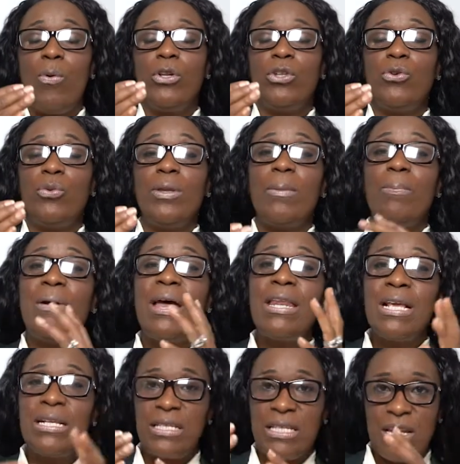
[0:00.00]
during the
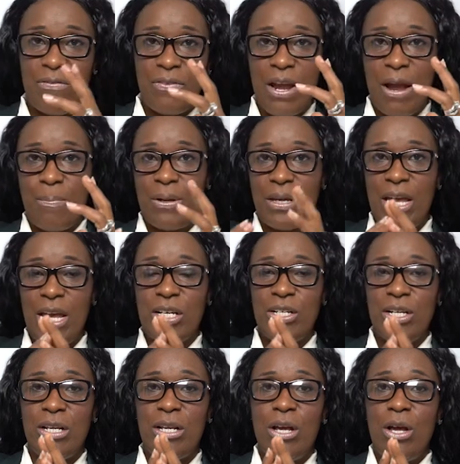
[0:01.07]
pendency of the
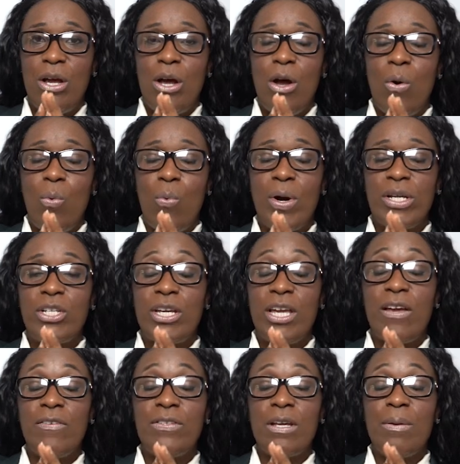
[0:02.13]
application, which
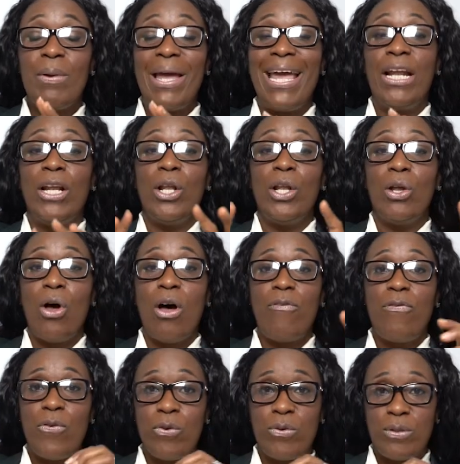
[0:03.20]
gives them a
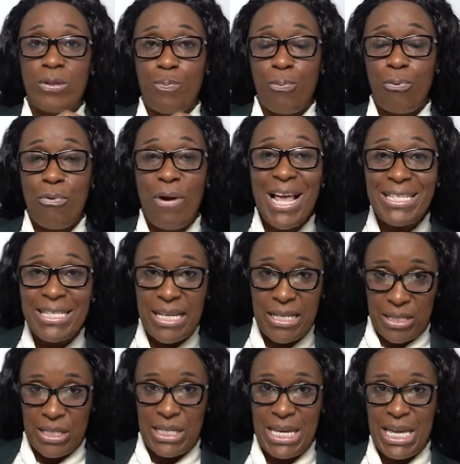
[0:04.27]
lawful
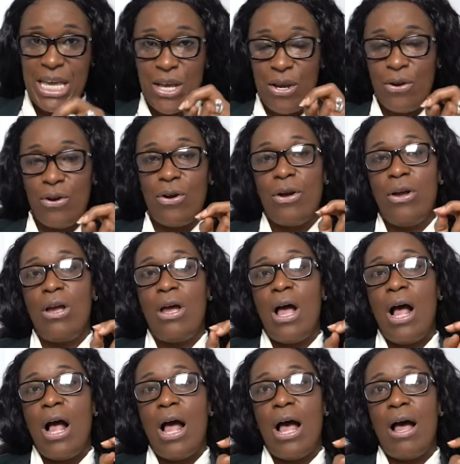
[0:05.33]
presence here,
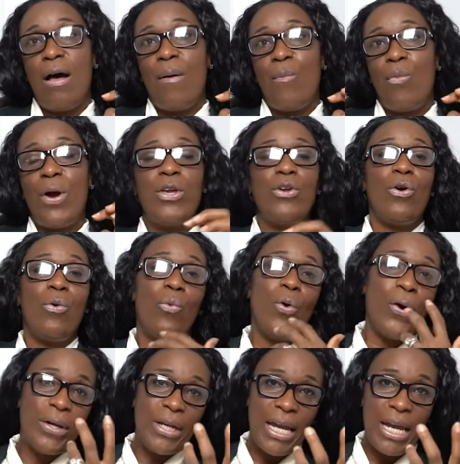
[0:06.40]
where you're
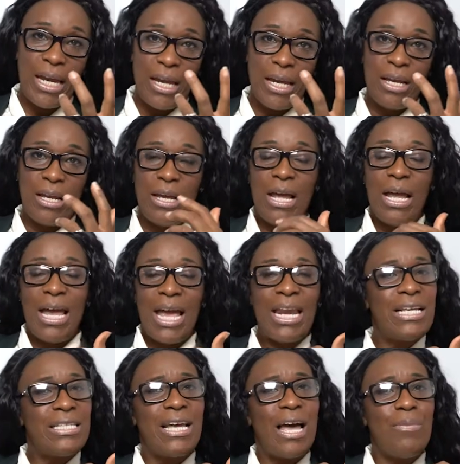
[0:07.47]
working.
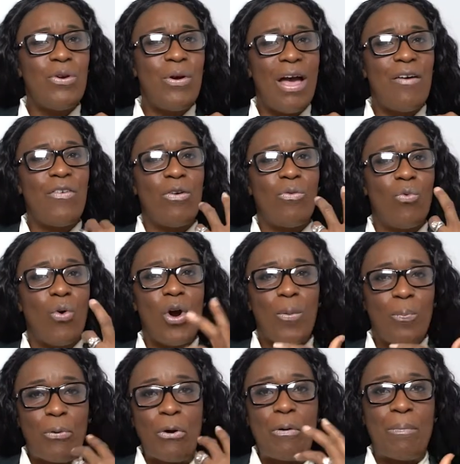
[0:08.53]
Anytime you have a
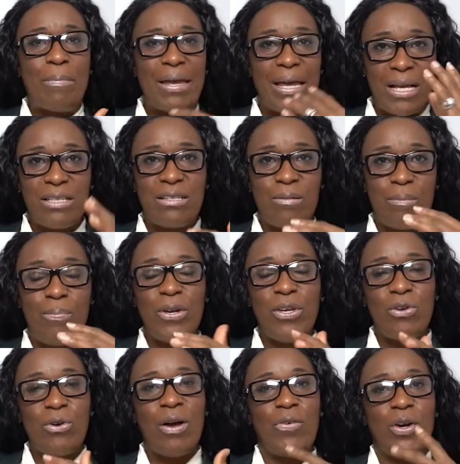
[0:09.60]
work permit, but
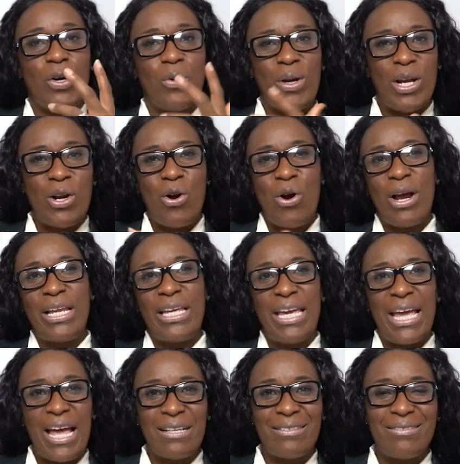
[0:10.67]
you don't have a green card
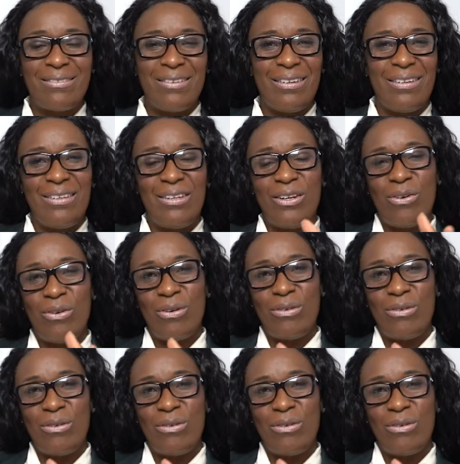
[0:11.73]
yet, you